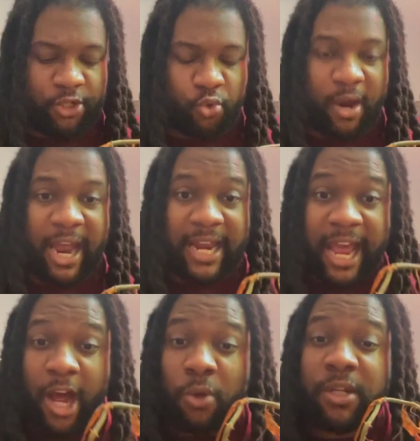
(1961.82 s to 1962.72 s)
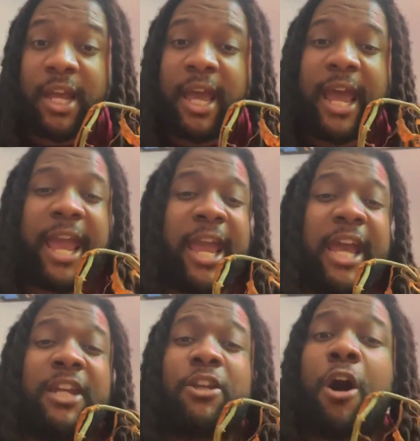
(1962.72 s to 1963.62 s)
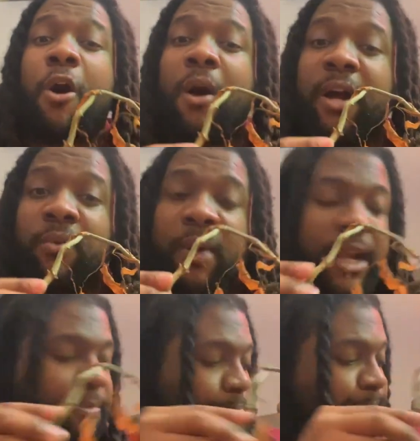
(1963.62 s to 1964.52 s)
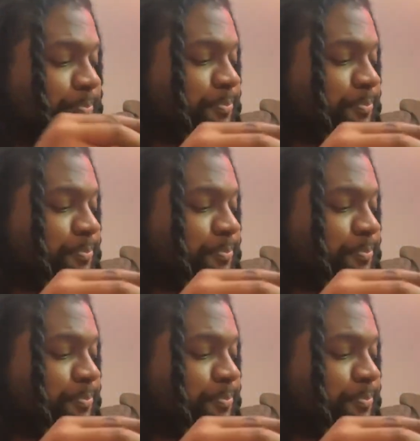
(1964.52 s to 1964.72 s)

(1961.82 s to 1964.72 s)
way dried out and gone, right?